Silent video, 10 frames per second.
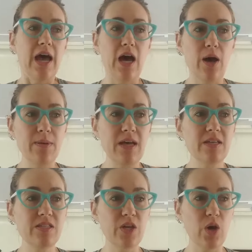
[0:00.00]
Um,
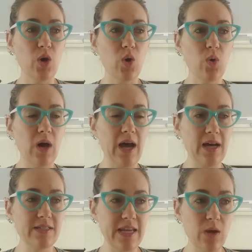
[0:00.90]
so
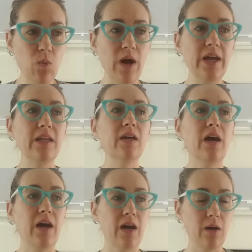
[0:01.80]
uh, day one,
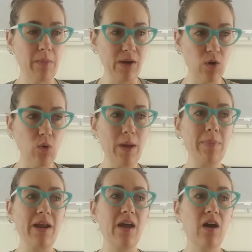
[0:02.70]
uh, my goal
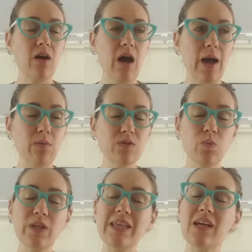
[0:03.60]
weight, but I, I was
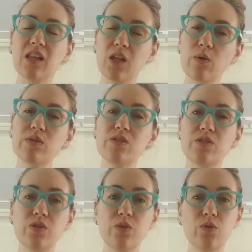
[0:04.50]
really close
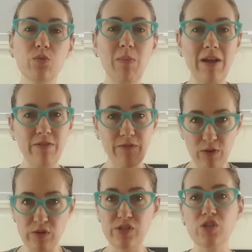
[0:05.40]
to my
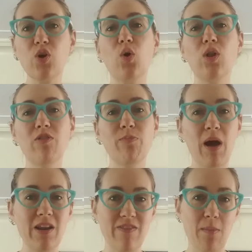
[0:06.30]
first goal of
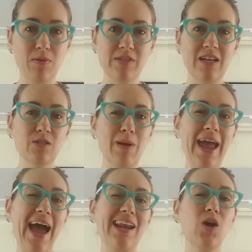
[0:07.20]
body fat percentage, but I
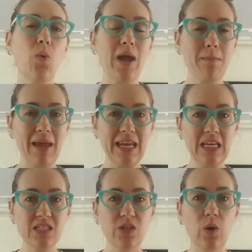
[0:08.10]
hadn't quite made
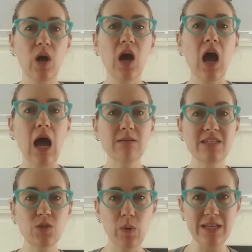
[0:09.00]
it. So I was
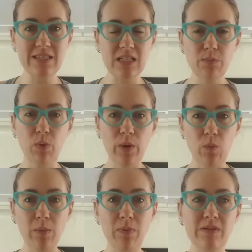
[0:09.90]
at twenty-six point
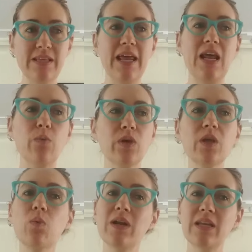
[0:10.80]
one percent, and I
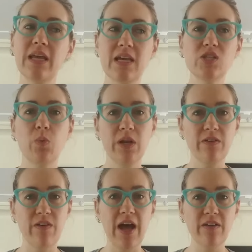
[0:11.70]
really wanted to hit
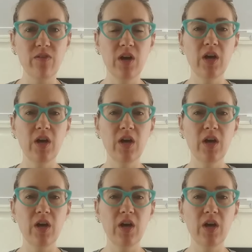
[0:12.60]
twenty-five